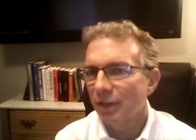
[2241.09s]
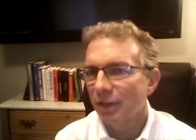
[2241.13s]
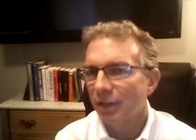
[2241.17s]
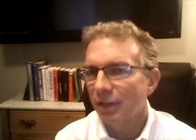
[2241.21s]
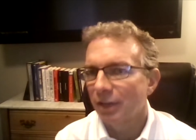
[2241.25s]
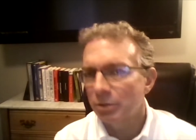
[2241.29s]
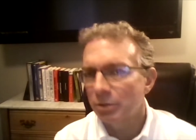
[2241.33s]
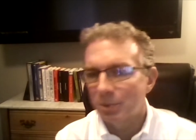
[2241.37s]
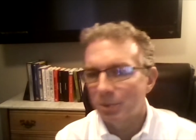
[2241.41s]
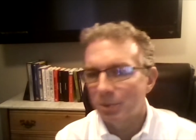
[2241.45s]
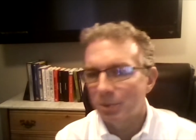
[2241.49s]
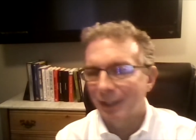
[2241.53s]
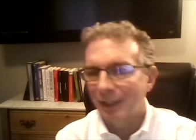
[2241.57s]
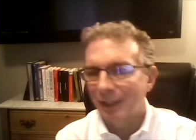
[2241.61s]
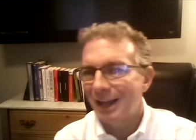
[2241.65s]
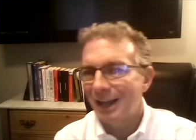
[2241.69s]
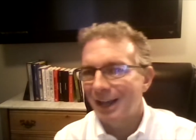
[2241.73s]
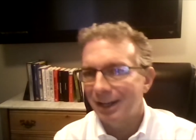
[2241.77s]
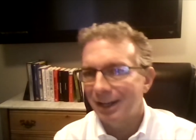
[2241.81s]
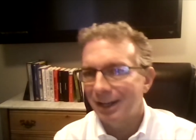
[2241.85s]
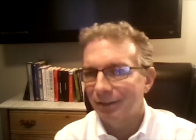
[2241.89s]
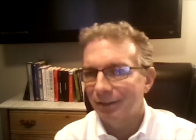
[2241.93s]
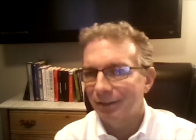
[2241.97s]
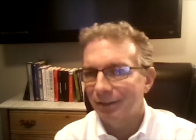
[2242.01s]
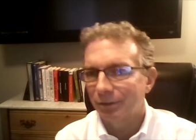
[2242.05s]
That was my
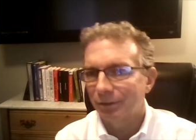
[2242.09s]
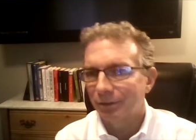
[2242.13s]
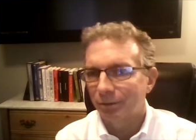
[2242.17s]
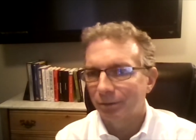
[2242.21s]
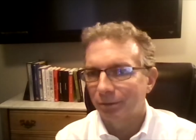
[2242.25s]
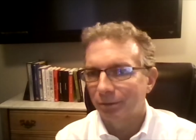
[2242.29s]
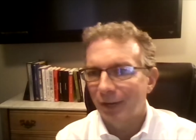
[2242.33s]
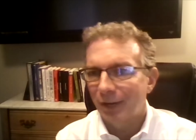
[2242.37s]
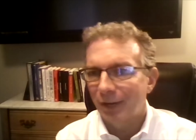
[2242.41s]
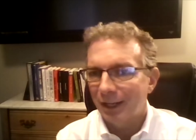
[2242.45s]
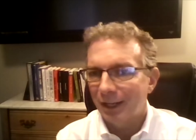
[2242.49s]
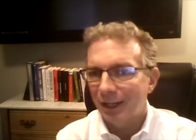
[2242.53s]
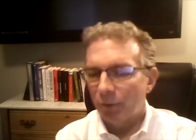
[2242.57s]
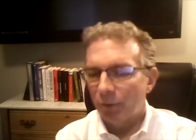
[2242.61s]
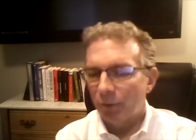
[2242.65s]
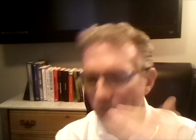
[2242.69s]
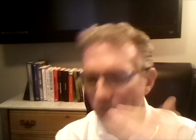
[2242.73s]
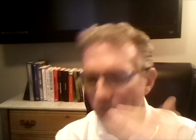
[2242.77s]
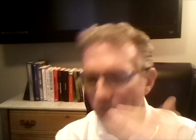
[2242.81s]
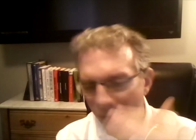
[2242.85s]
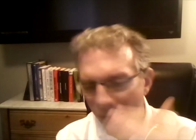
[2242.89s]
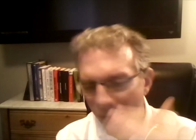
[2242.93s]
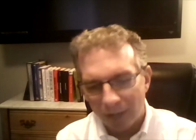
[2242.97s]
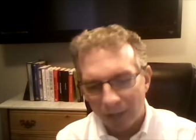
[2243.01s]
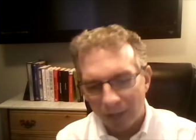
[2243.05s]
line. And right, I went
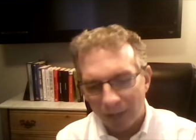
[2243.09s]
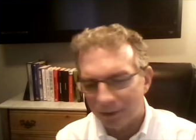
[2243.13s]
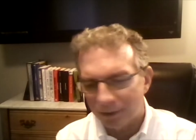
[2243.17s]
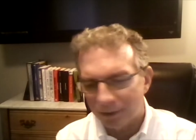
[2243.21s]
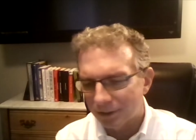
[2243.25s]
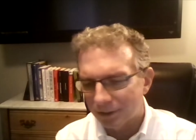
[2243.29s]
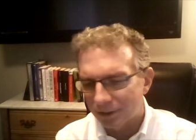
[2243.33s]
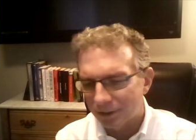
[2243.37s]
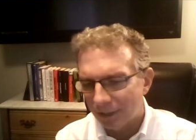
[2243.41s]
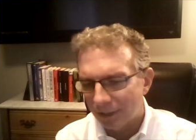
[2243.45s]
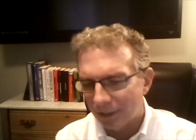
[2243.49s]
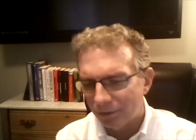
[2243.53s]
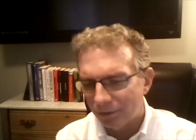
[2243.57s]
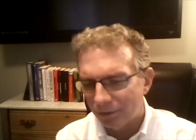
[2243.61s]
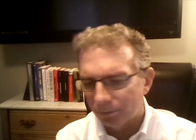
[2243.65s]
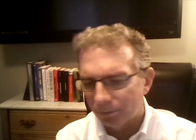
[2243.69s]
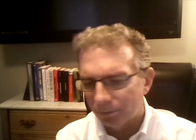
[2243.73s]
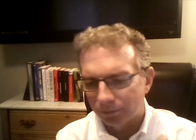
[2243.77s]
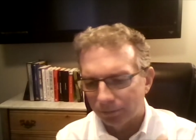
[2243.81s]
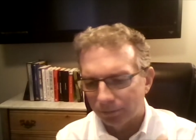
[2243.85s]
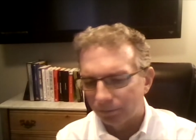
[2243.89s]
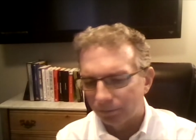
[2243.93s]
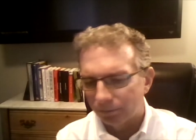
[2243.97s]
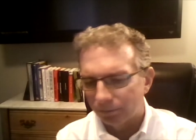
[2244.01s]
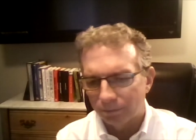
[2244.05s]
right to
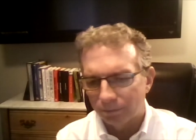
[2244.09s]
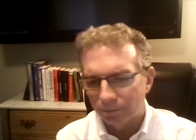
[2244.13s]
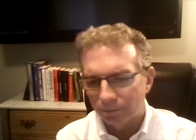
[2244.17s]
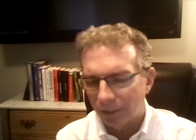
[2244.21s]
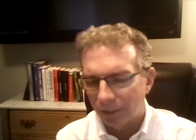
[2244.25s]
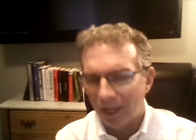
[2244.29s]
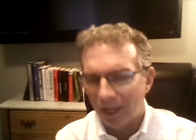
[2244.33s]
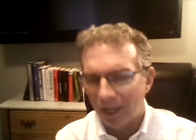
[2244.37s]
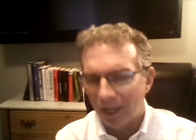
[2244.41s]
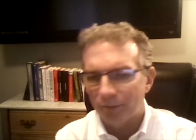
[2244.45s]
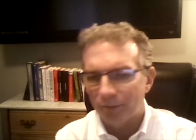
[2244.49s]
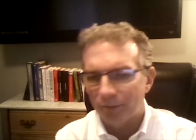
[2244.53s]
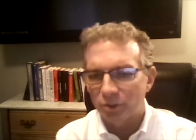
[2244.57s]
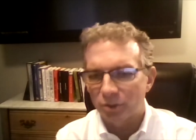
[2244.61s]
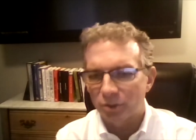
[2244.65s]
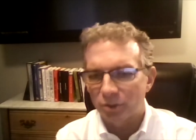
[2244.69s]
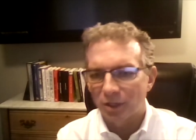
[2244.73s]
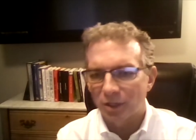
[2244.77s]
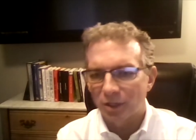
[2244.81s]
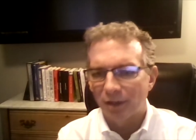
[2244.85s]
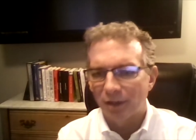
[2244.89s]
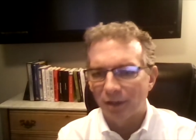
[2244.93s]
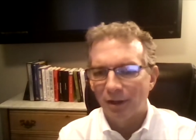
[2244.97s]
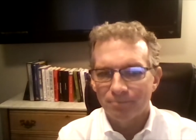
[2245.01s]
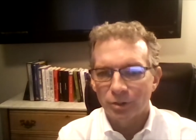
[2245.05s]

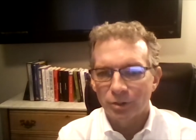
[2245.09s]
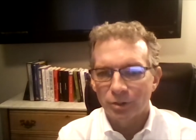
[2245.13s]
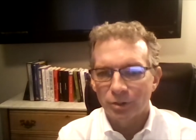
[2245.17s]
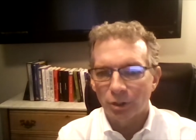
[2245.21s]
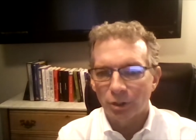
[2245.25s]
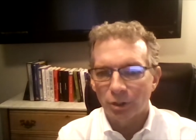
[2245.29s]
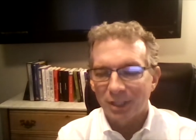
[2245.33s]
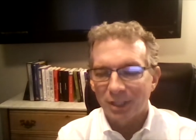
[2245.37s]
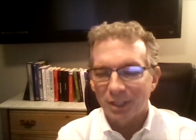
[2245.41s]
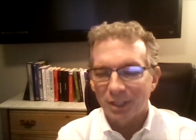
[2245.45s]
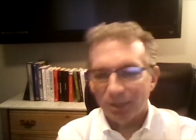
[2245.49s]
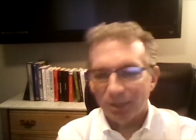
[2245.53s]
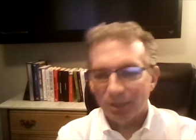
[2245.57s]
7.5%. So to keep